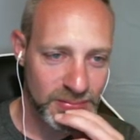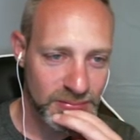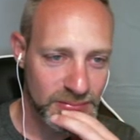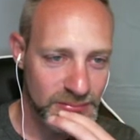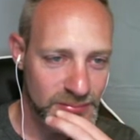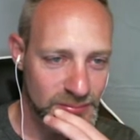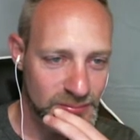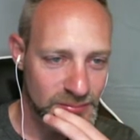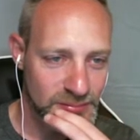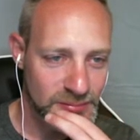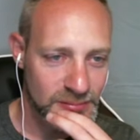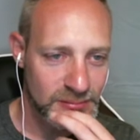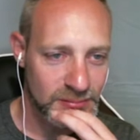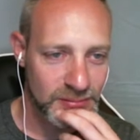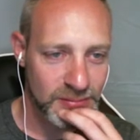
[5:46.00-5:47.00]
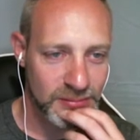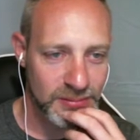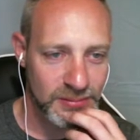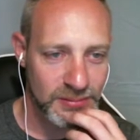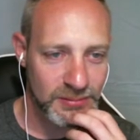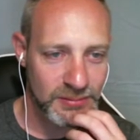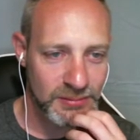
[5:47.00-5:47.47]

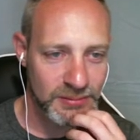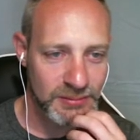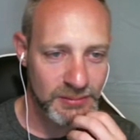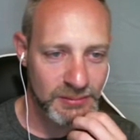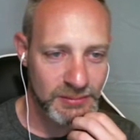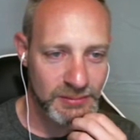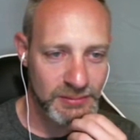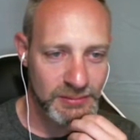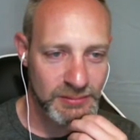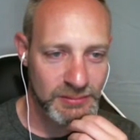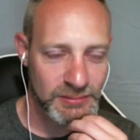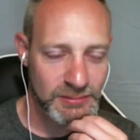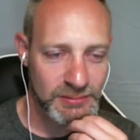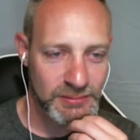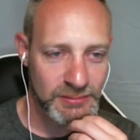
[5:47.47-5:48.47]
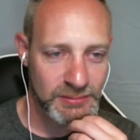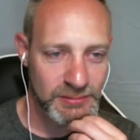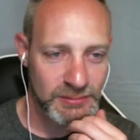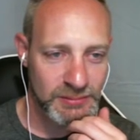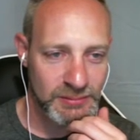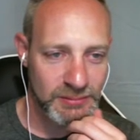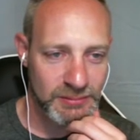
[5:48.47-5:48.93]

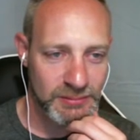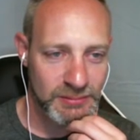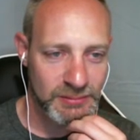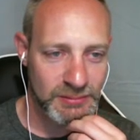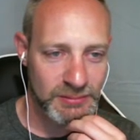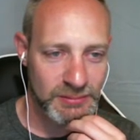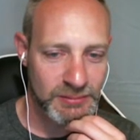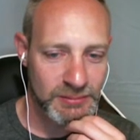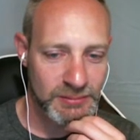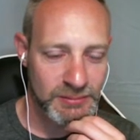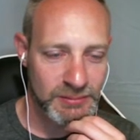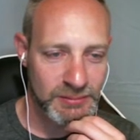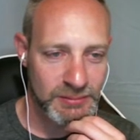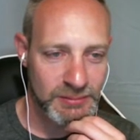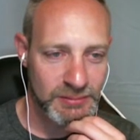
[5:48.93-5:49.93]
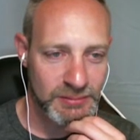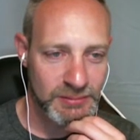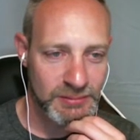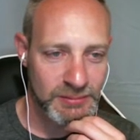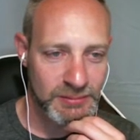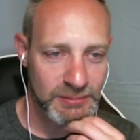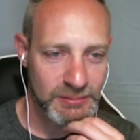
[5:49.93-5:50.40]

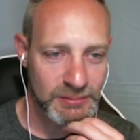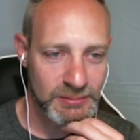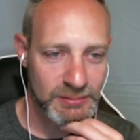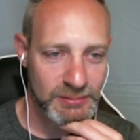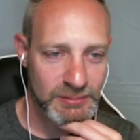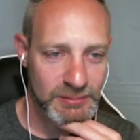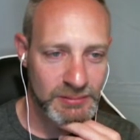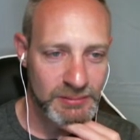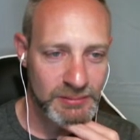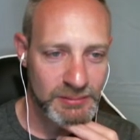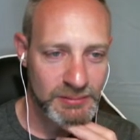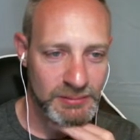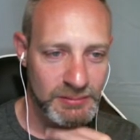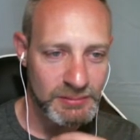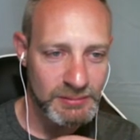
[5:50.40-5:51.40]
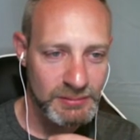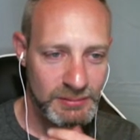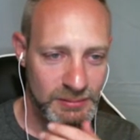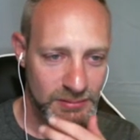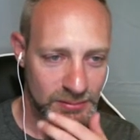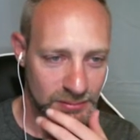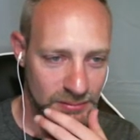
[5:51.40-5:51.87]

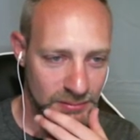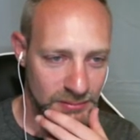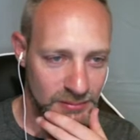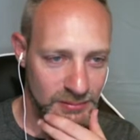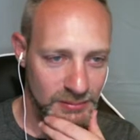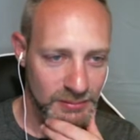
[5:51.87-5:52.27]
This person isn't speaking.